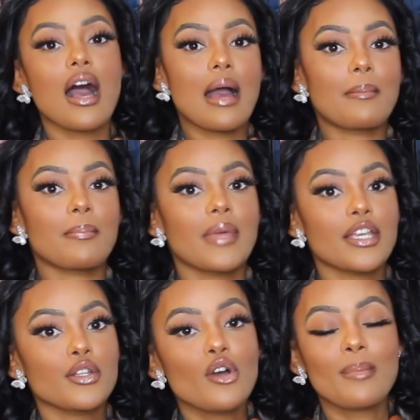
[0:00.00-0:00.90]
Um,
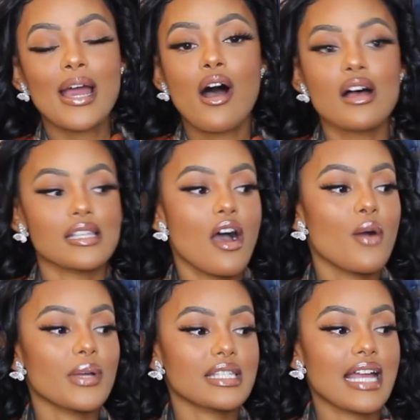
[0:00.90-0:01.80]
and you know, my hauls, I
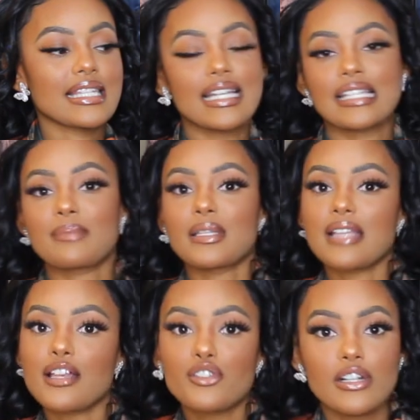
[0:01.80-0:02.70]
always like to get some
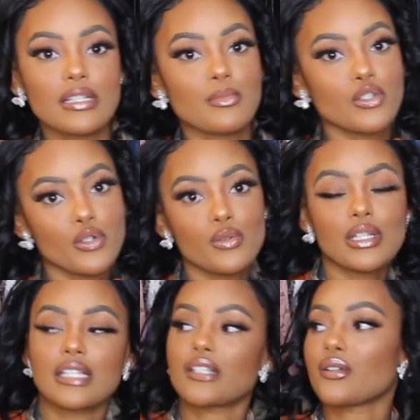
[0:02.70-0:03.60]
accessories, some shoes,
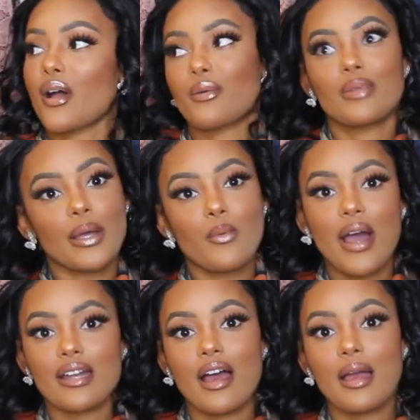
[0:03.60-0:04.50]
because, you know, like,
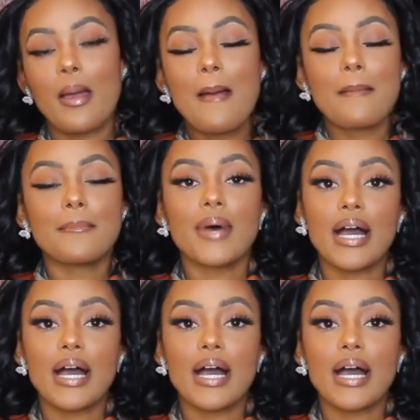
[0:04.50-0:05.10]
why not?